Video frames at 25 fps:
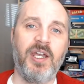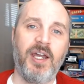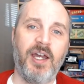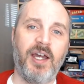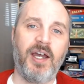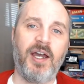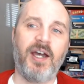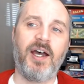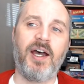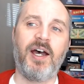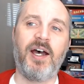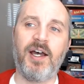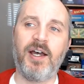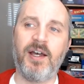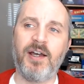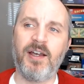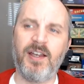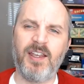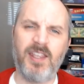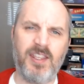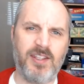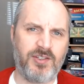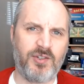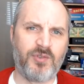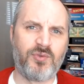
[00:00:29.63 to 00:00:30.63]

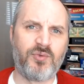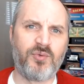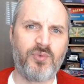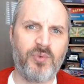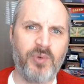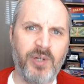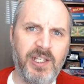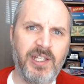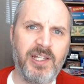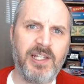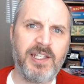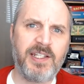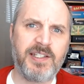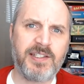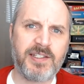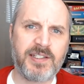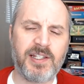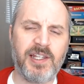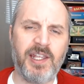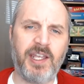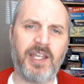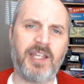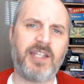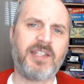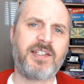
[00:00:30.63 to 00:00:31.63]
It's a really
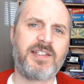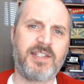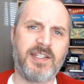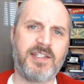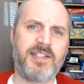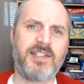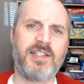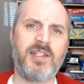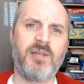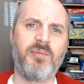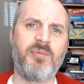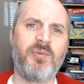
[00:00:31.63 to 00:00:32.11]
slick system,